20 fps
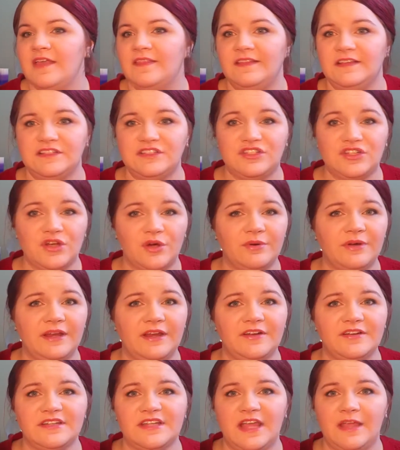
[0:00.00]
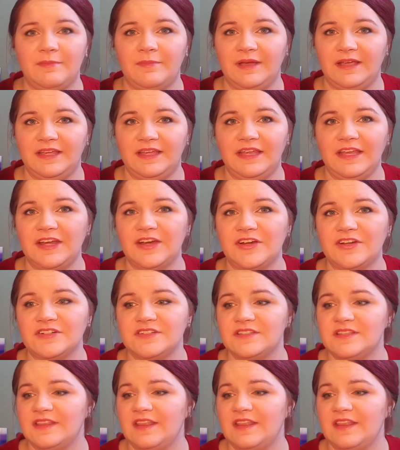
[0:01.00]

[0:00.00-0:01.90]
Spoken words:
These don't irritate my ears.